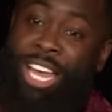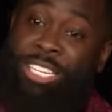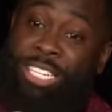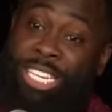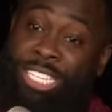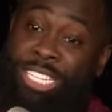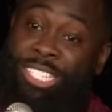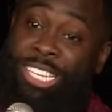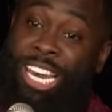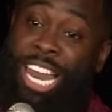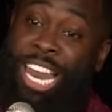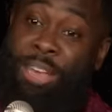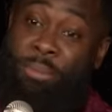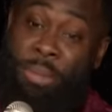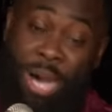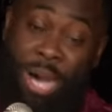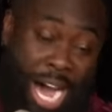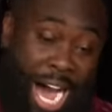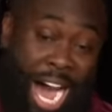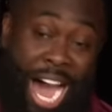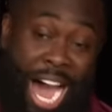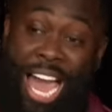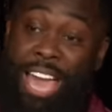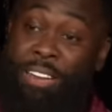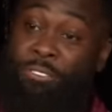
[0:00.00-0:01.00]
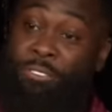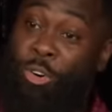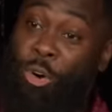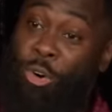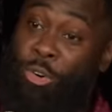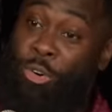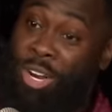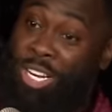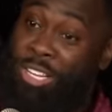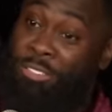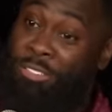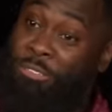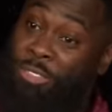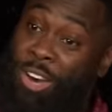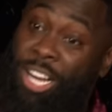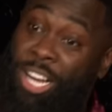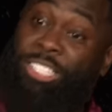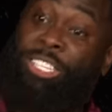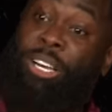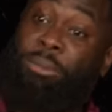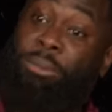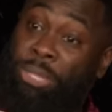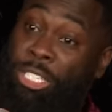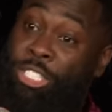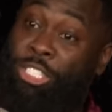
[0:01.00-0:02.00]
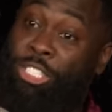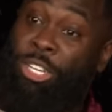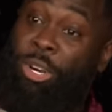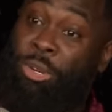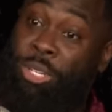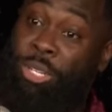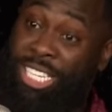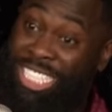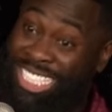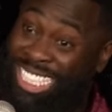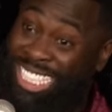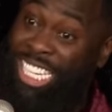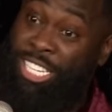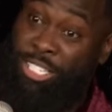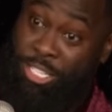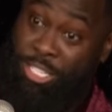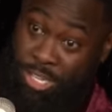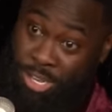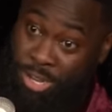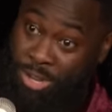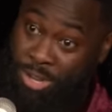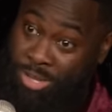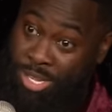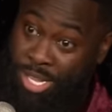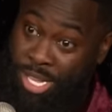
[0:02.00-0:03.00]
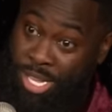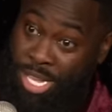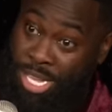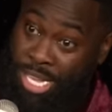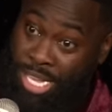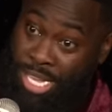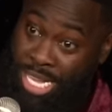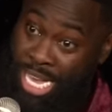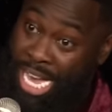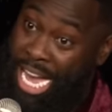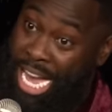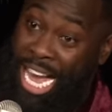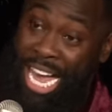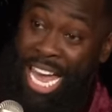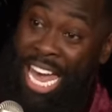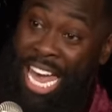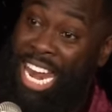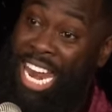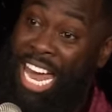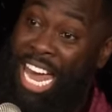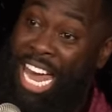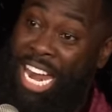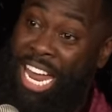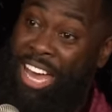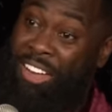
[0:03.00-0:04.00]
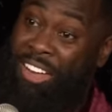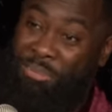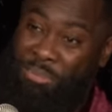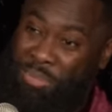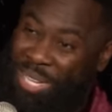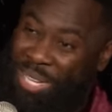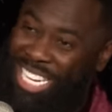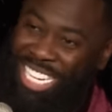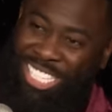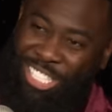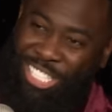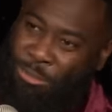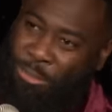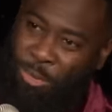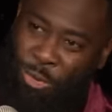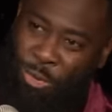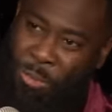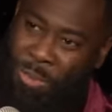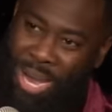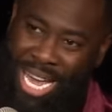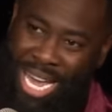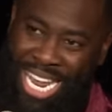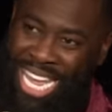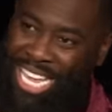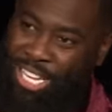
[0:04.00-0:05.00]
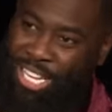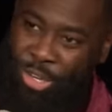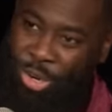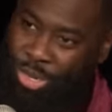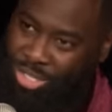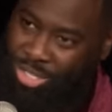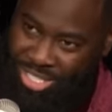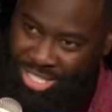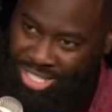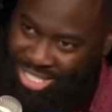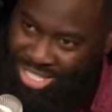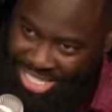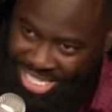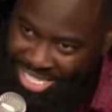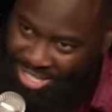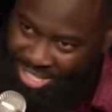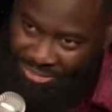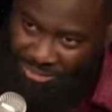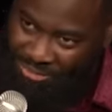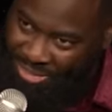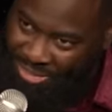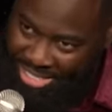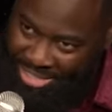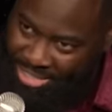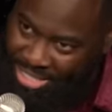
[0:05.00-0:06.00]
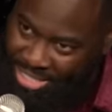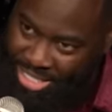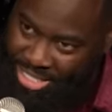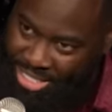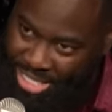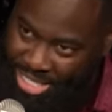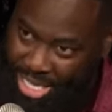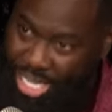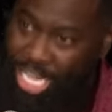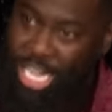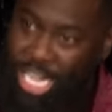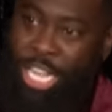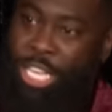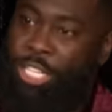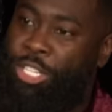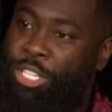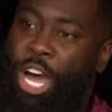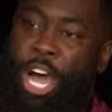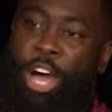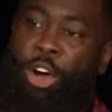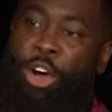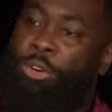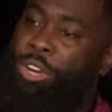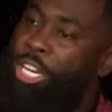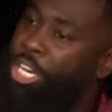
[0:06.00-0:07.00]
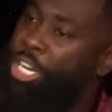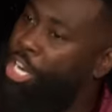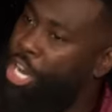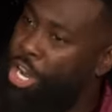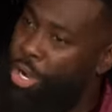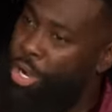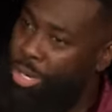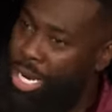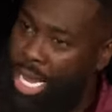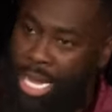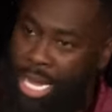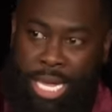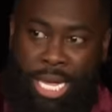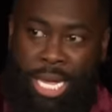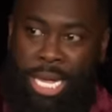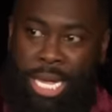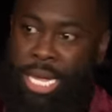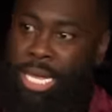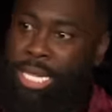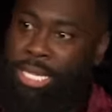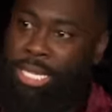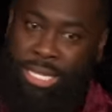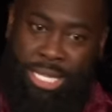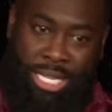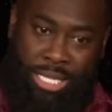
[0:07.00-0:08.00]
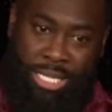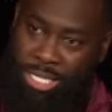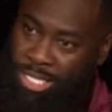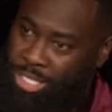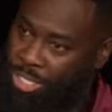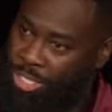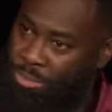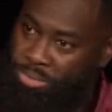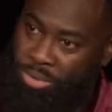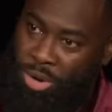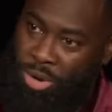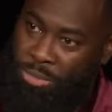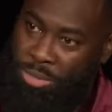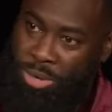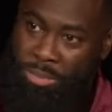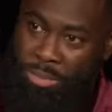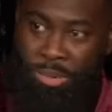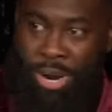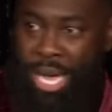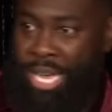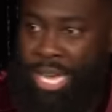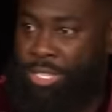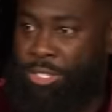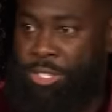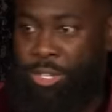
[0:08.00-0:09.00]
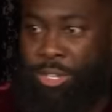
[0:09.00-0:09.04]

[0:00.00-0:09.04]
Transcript: Disclaimer, I have already fucked up this shoulder years ago. Yeah, and I've been a typical man, I ain't got to see fix this yet. So I already know that this is a problem, right?